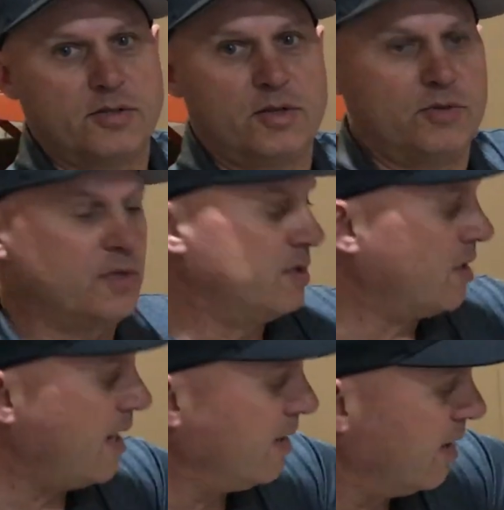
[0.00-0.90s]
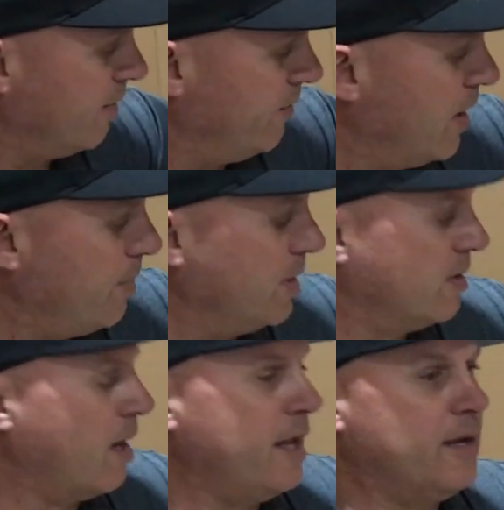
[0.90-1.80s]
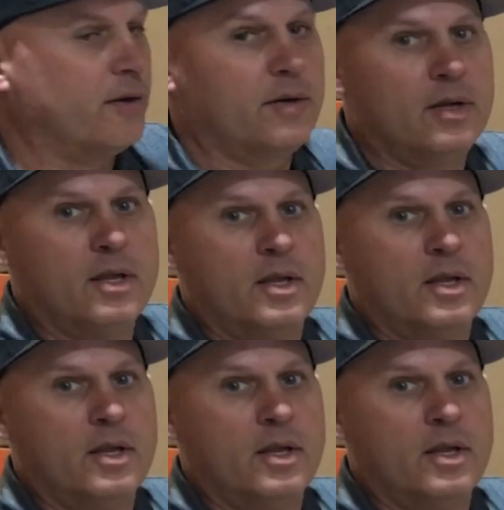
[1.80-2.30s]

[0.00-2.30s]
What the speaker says: Solutions site that'll fit up inside here